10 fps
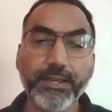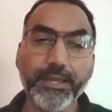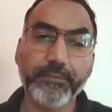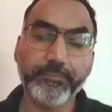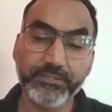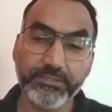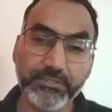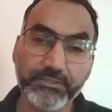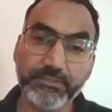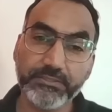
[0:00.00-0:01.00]
and
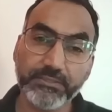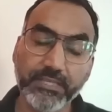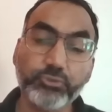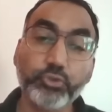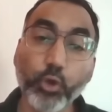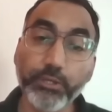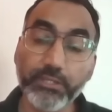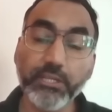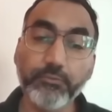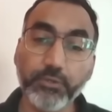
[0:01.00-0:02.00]
business has
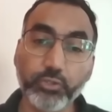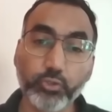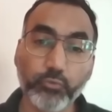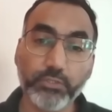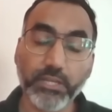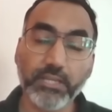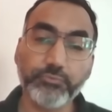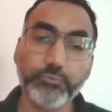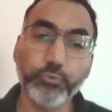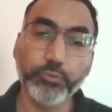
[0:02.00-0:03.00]
jointly worked over the
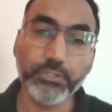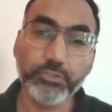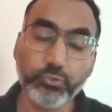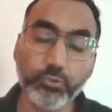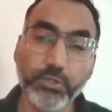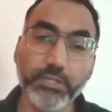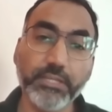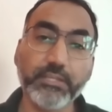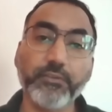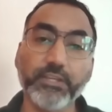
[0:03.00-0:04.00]
last few years to
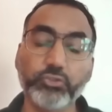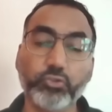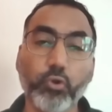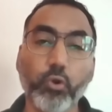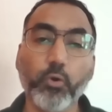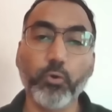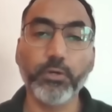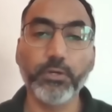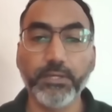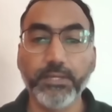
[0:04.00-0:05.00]
create a very strong
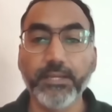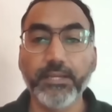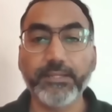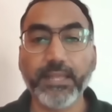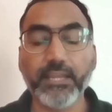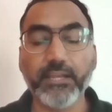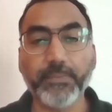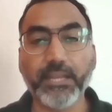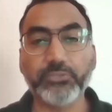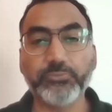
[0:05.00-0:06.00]
talent
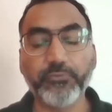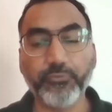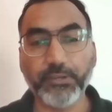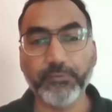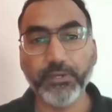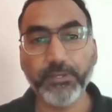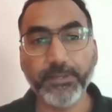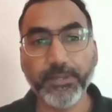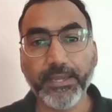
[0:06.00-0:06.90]
management framework.